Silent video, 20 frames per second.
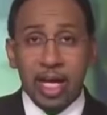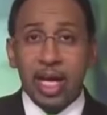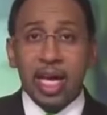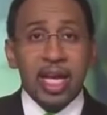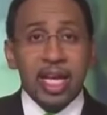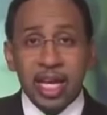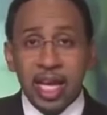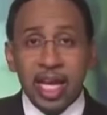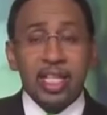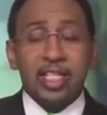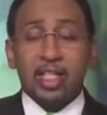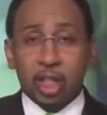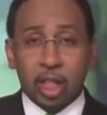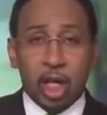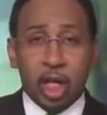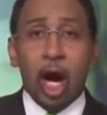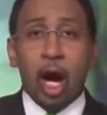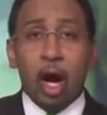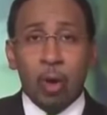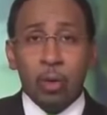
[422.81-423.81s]
He needs to
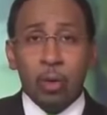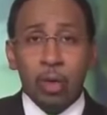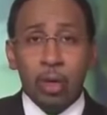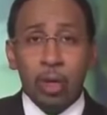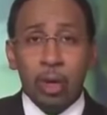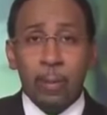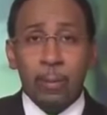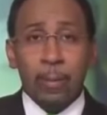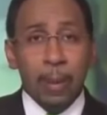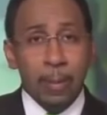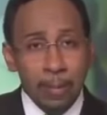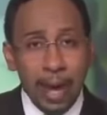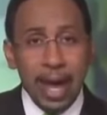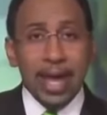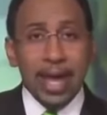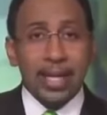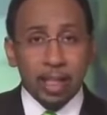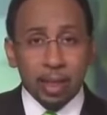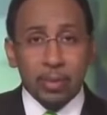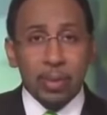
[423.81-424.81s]
go. But
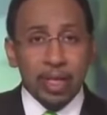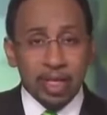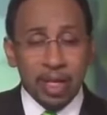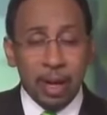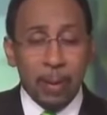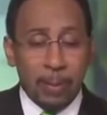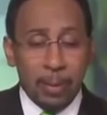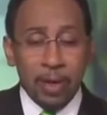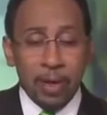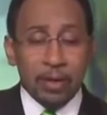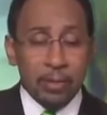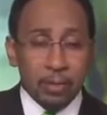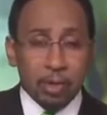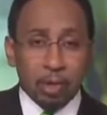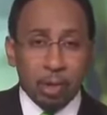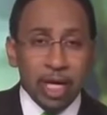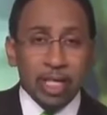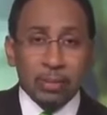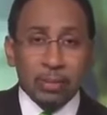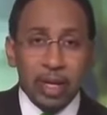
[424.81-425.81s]
management that put
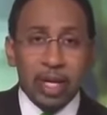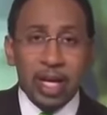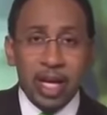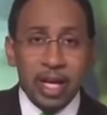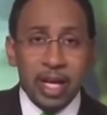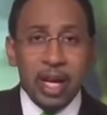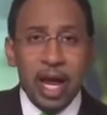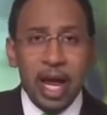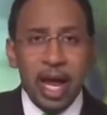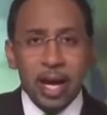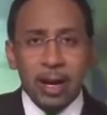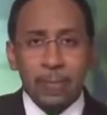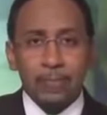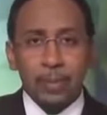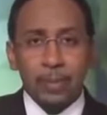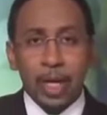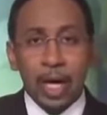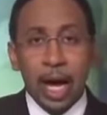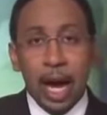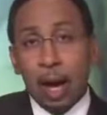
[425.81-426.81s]
Trestman in there,
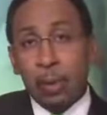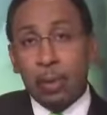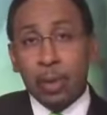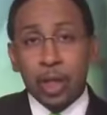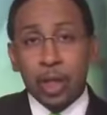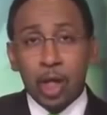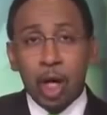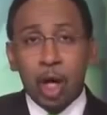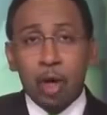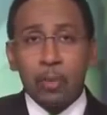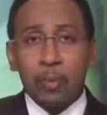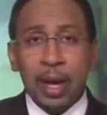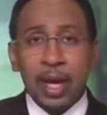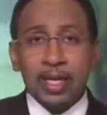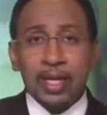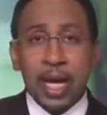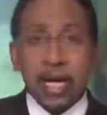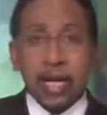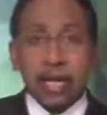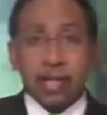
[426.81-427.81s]
I want to know who
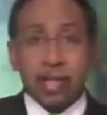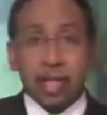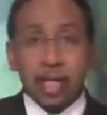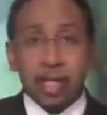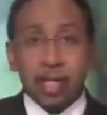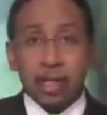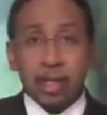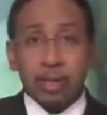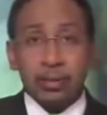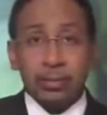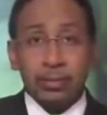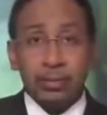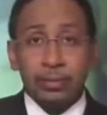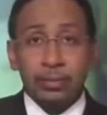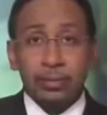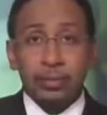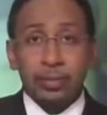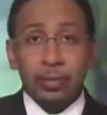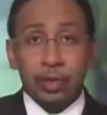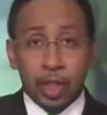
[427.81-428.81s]
made that decision.
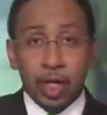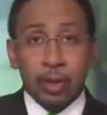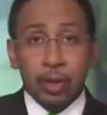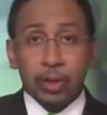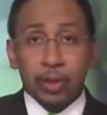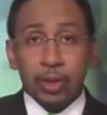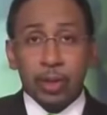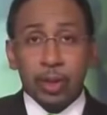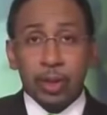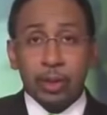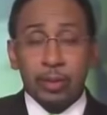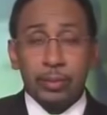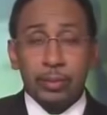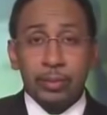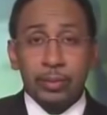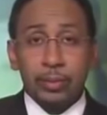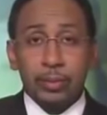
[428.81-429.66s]
Seriously.